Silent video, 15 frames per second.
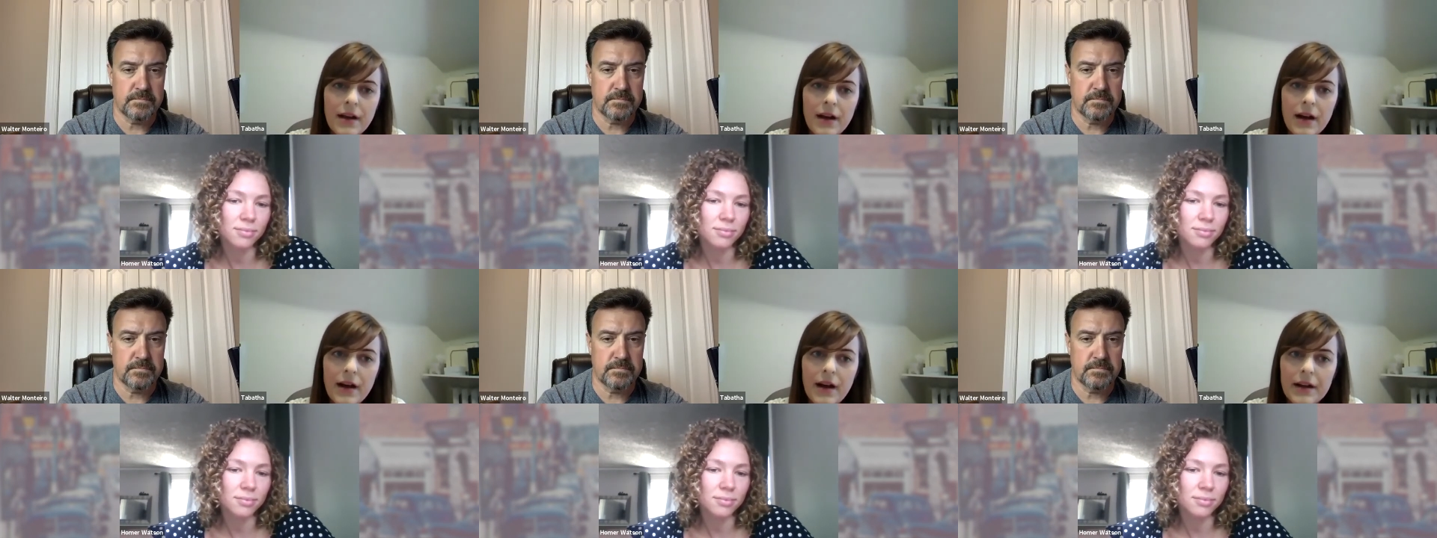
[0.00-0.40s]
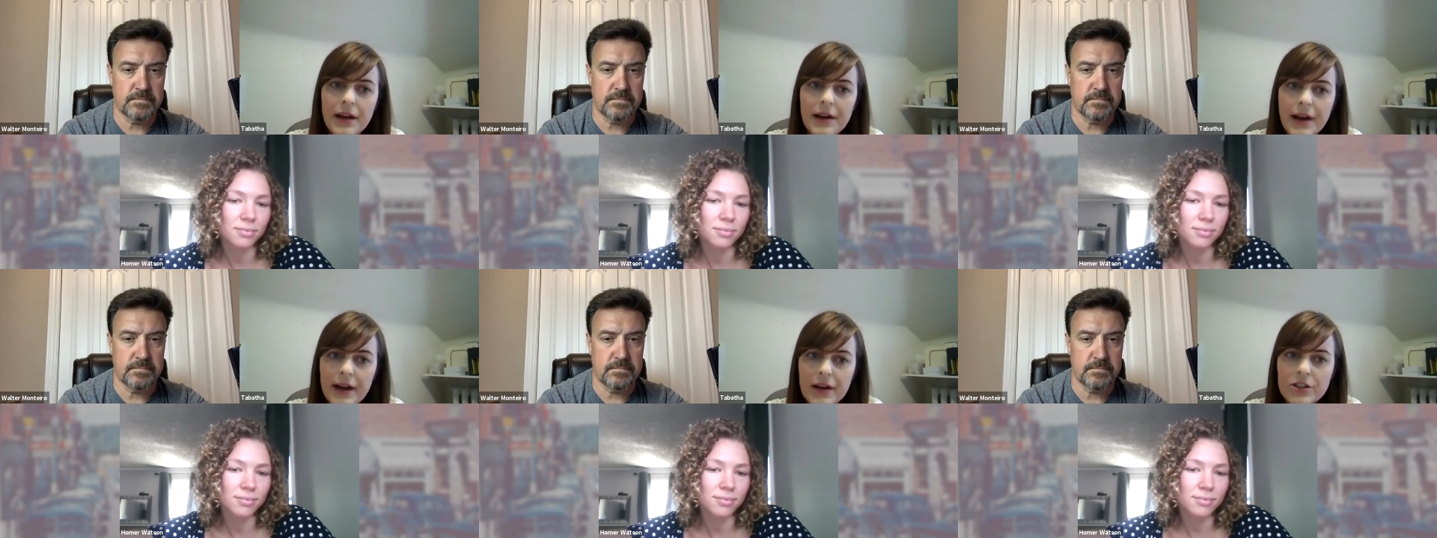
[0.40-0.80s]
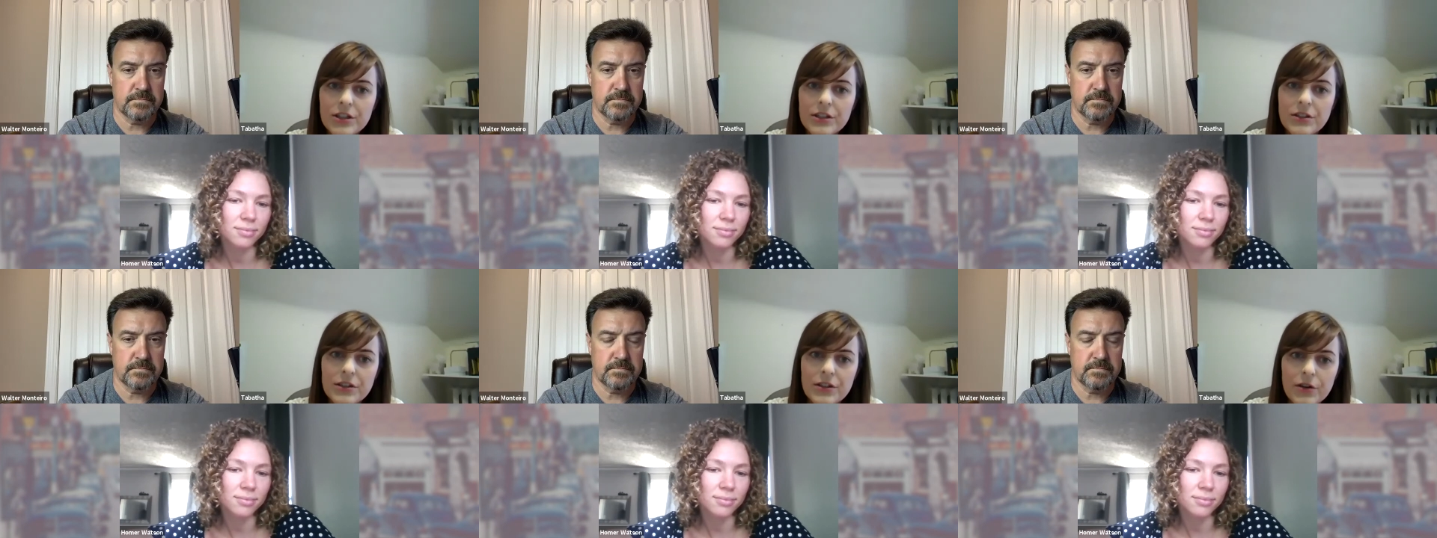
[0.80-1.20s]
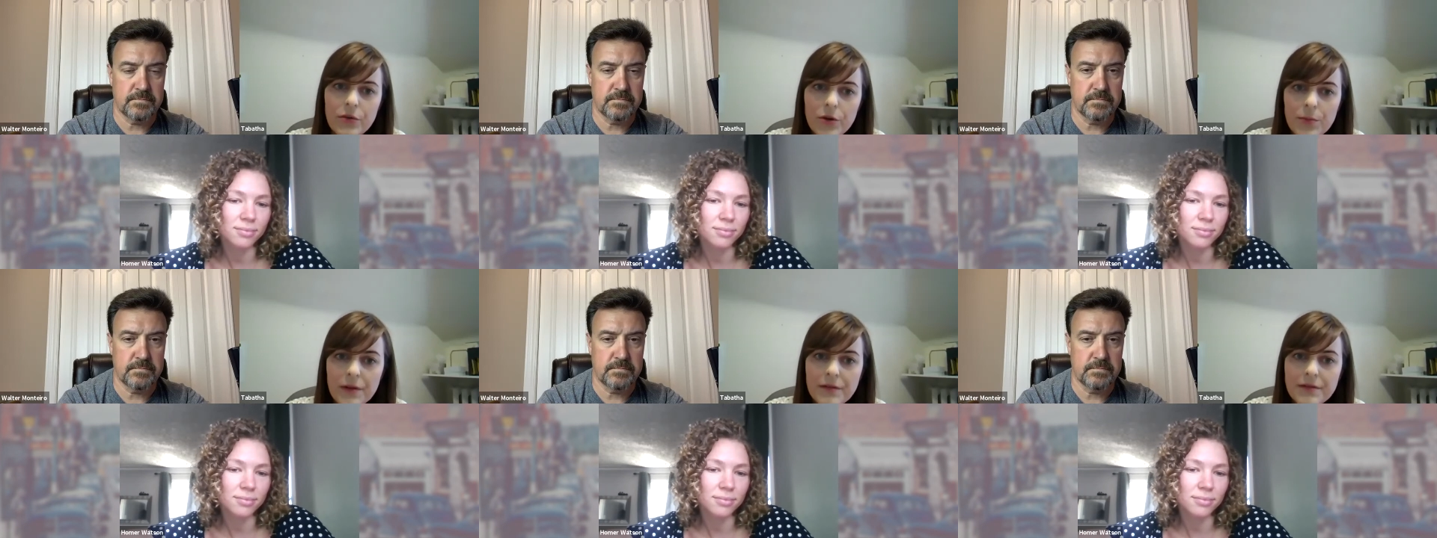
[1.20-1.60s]
Speaker 1: uh, connection to the
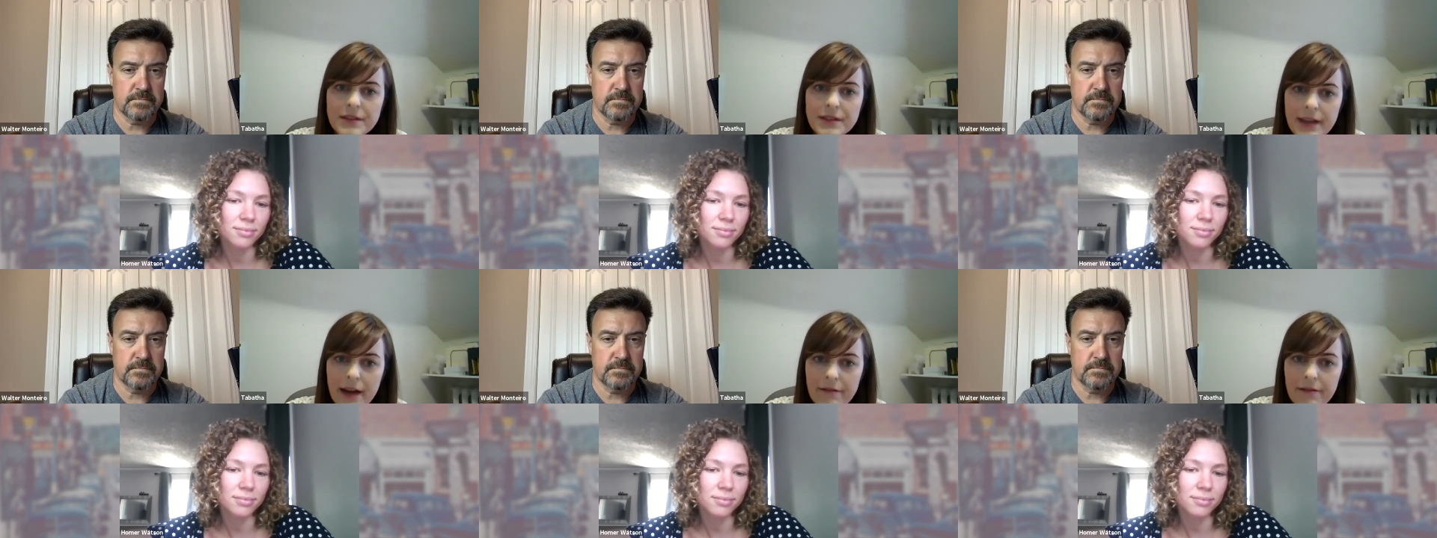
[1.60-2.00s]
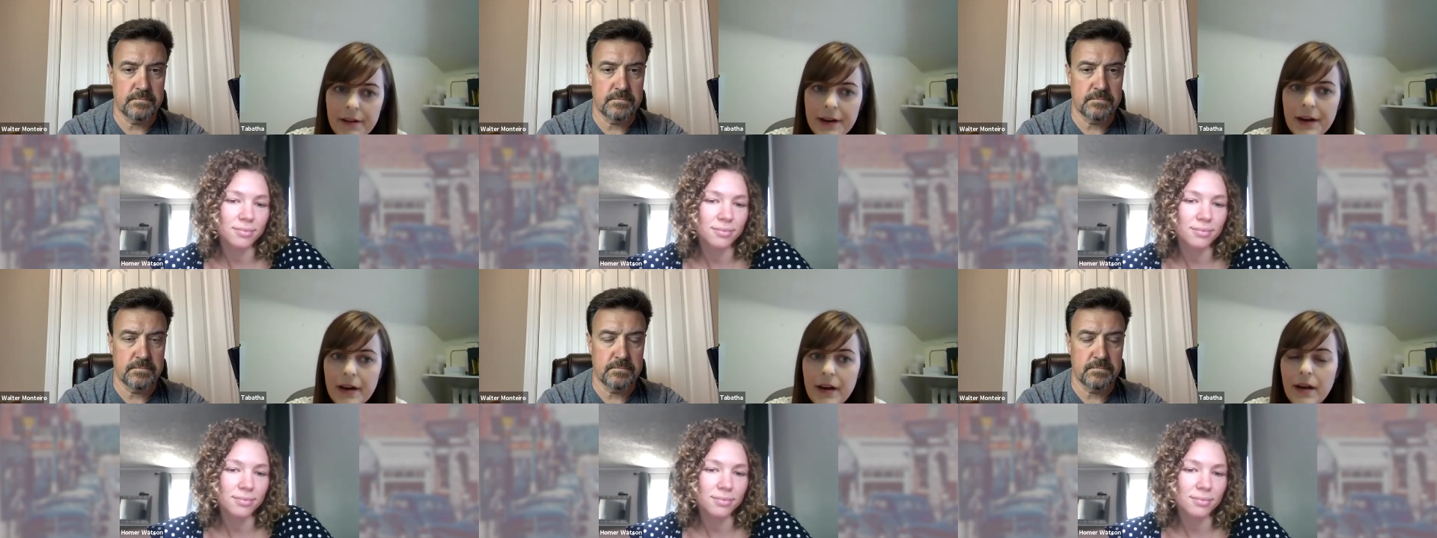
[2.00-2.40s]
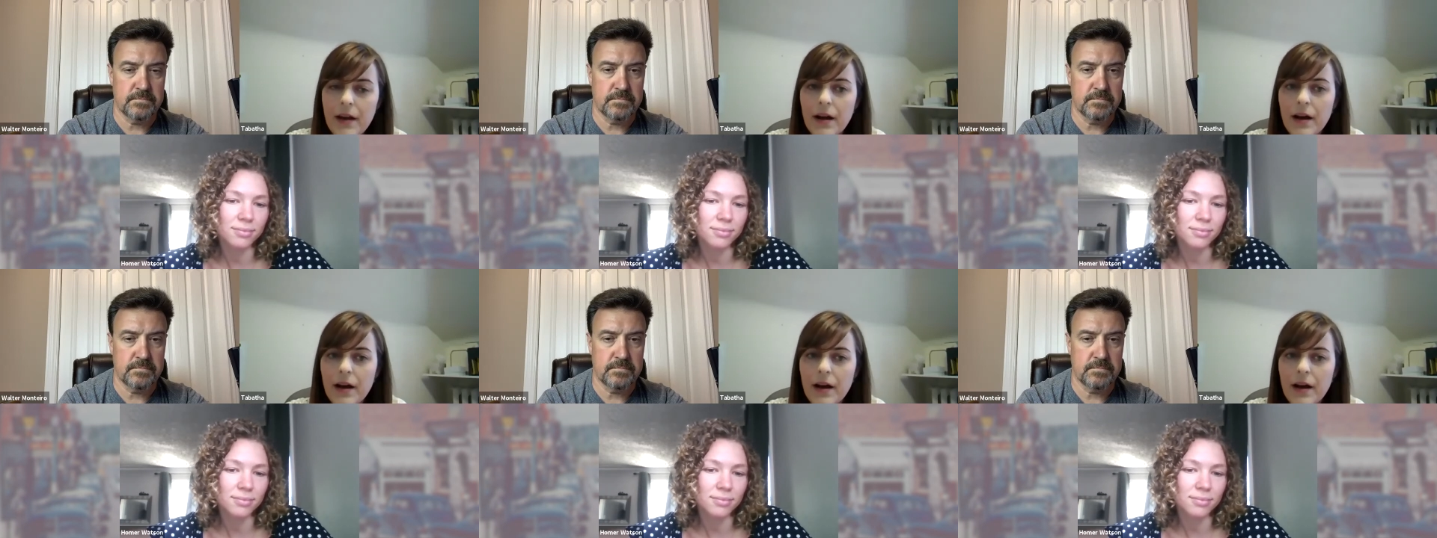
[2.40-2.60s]
group of seven